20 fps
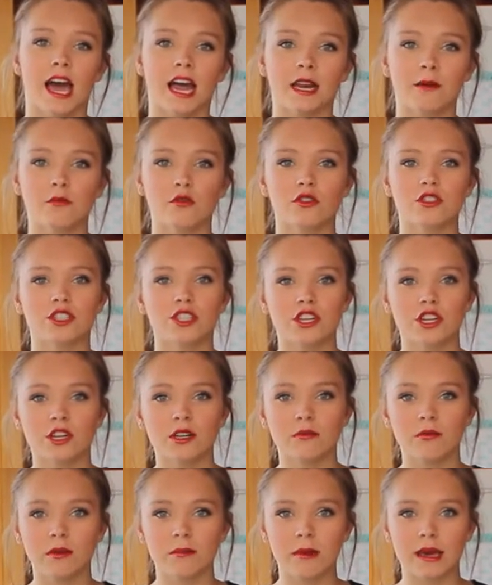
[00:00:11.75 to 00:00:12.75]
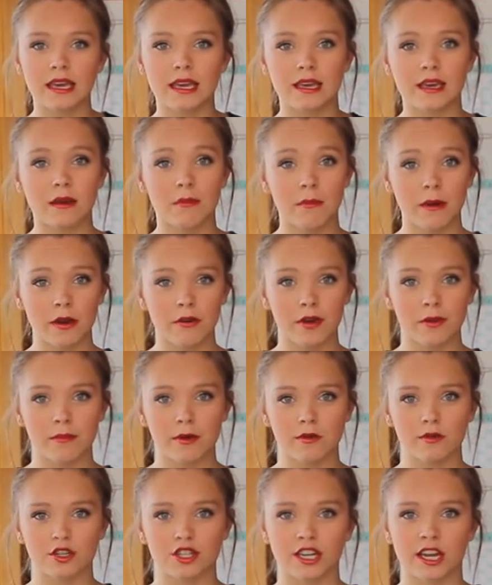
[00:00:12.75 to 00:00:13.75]
and I'm also going to be making a berry
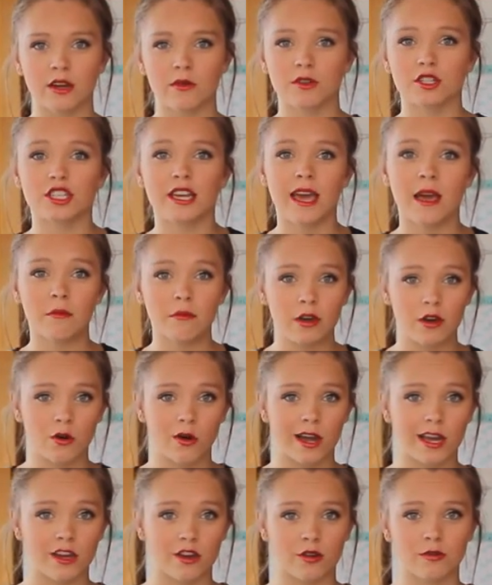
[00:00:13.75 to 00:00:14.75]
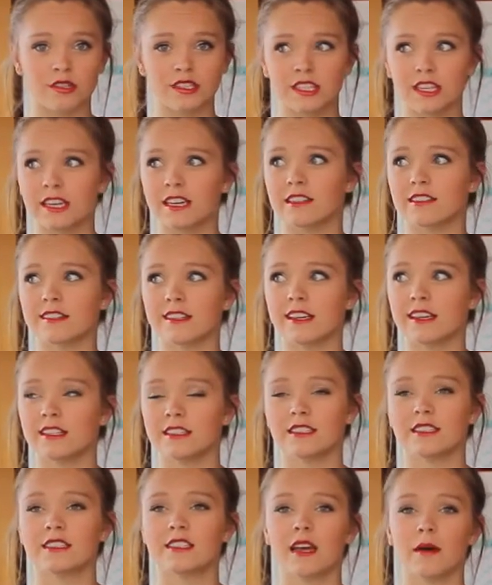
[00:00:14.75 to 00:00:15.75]
milkshake, which can be quite good seeing as it
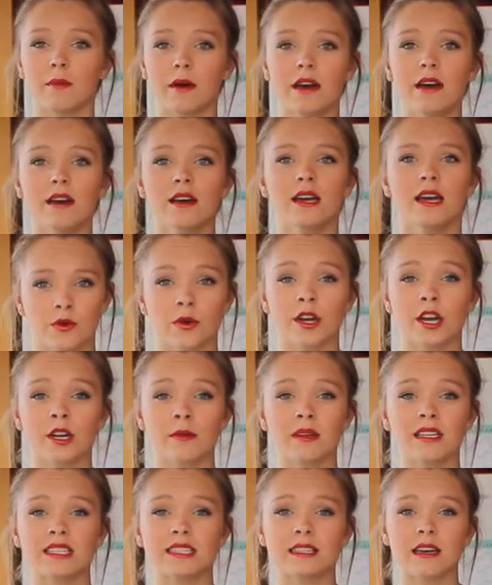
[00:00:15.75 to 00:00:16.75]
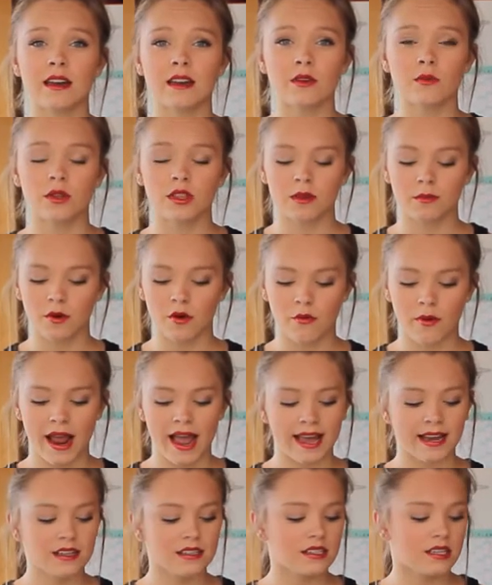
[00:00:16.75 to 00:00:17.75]
is summer. So we're going to be starting with the
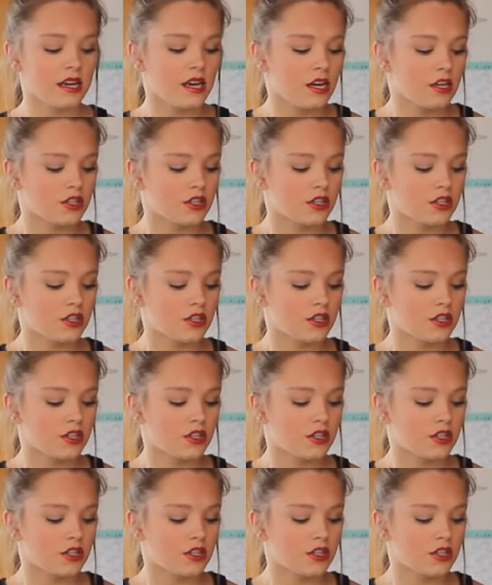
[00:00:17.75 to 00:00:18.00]
meringues.